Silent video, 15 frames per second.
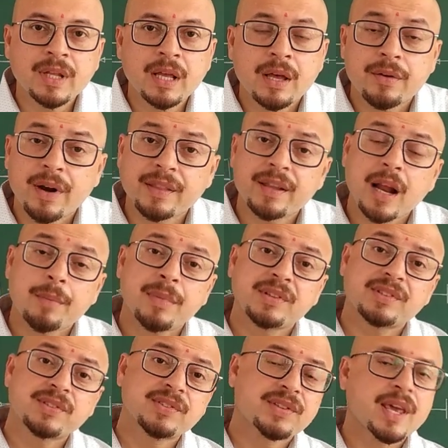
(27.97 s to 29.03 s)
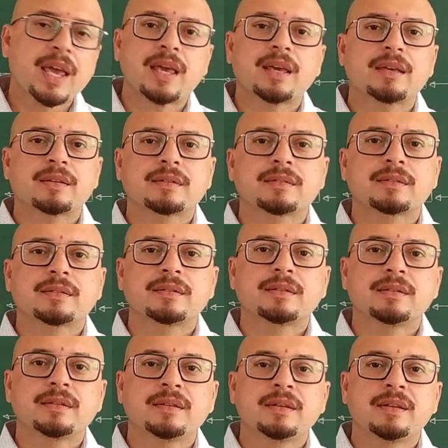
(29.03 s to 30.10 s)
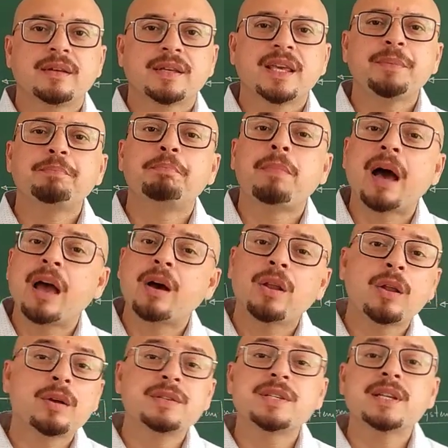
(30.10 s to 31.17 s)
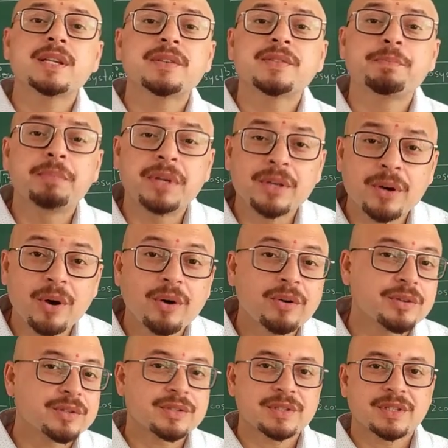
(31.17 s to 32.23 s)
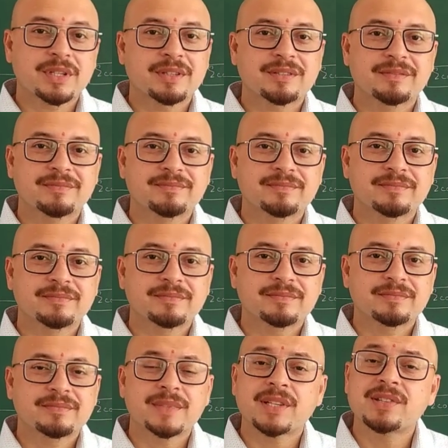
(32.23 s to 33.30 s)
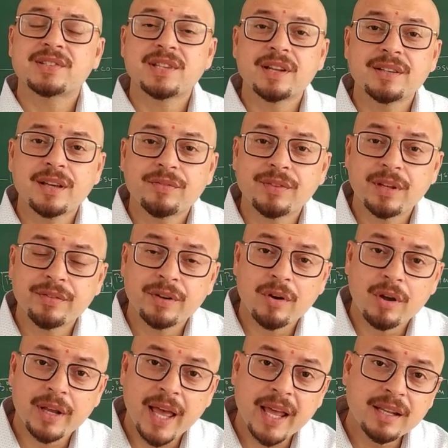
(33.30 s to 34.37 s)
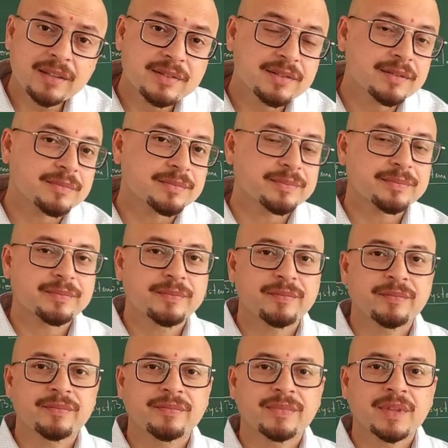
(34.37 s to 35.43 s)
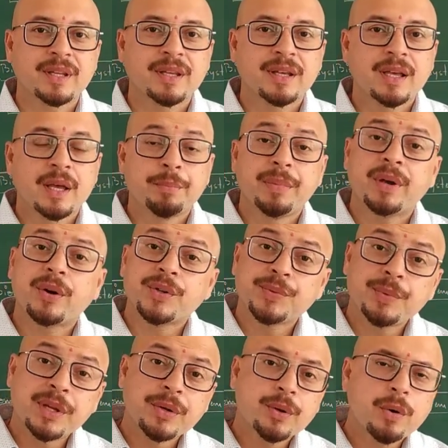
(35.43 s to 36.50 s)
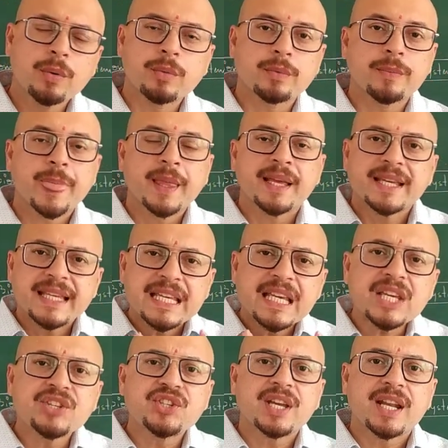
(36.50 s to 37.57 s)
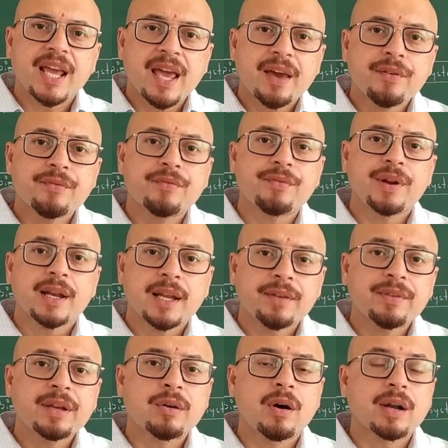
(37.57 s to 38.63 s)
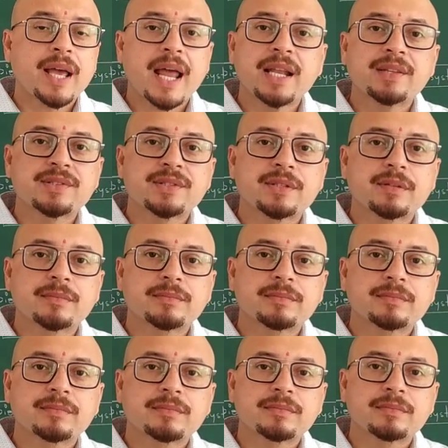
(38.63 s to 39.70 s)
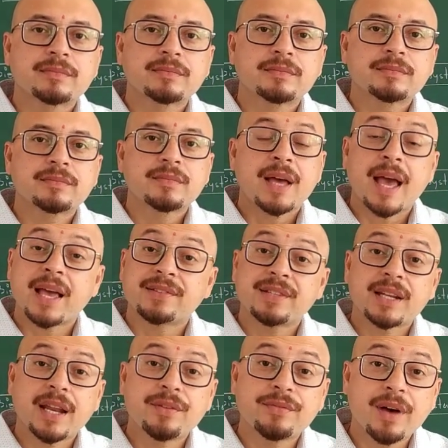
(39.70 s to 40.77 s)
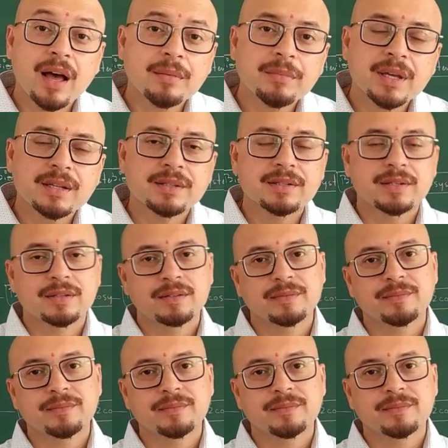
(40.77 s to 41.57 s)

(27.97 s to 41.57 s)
Rather, I must say that biology is beyond the study of living organism. Because we know each and every living organism has an environment.